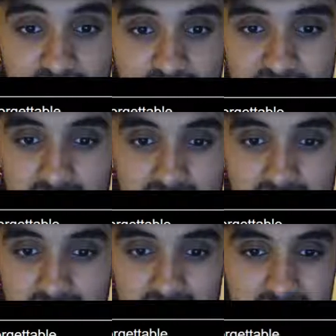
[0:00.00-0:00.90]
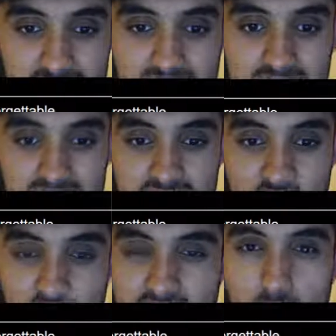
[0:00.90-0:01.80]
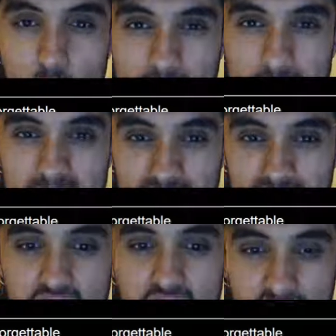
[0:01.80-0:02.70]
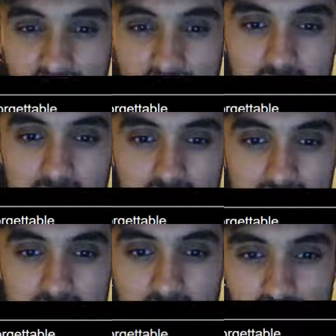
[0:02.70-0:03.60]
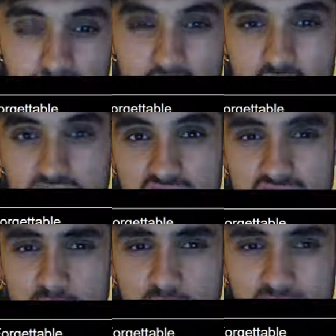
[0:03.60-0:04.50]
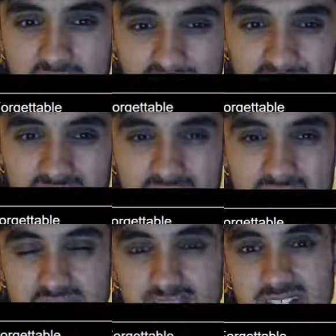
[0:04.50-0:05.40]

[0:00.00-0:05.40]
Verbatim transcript: I really hope they make just another Justice League movie that really just